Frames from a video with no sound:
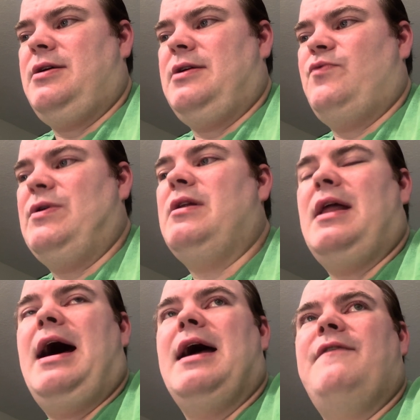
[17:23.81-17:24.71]
in real
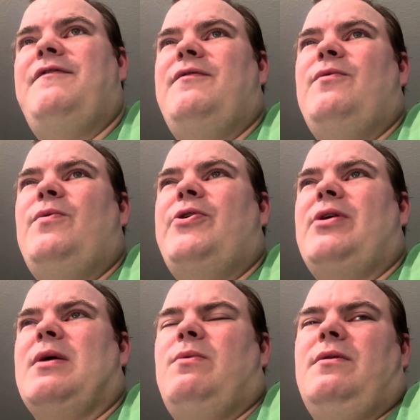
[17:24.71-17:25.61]
life, you're
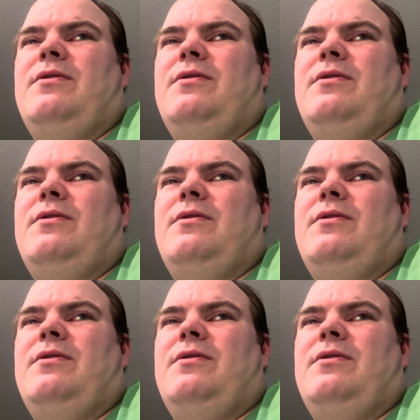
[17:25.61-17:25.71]
like, well,